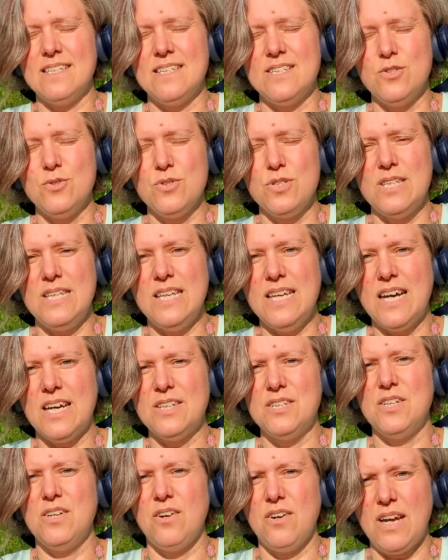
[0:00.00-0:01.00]
took the
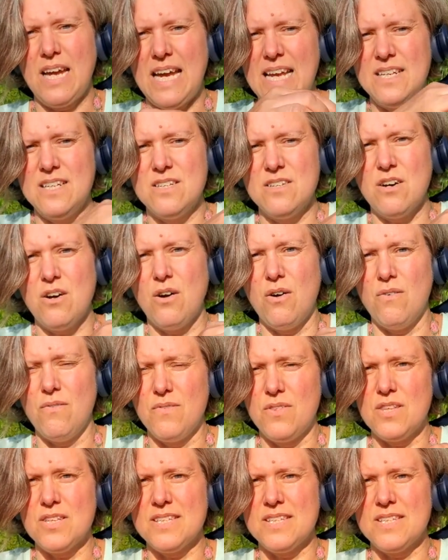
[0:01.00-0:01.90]
other end of